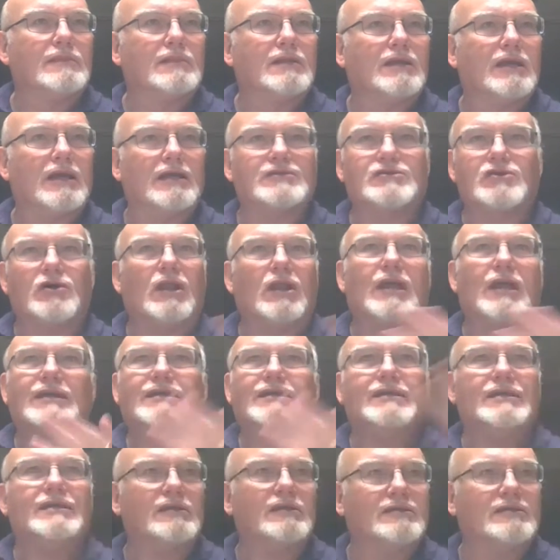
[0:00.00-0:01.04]
It's all
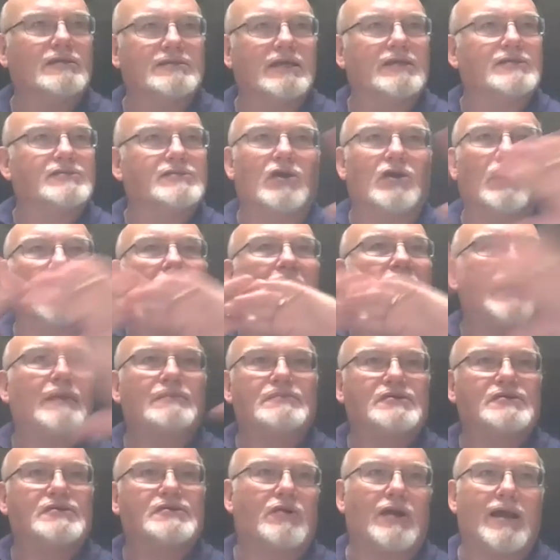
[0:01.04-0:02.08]
abstract.
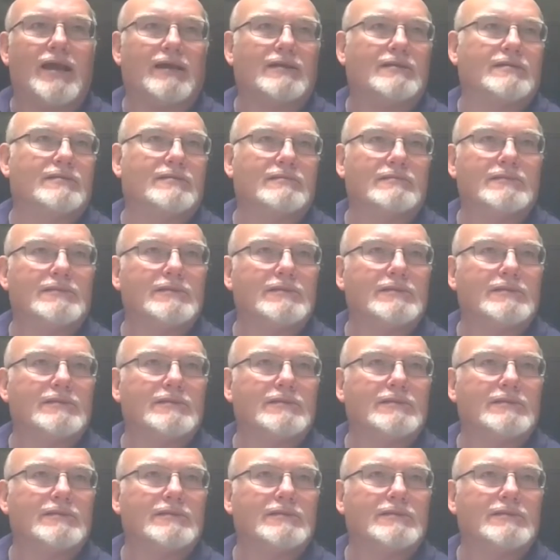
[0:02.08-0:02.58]
It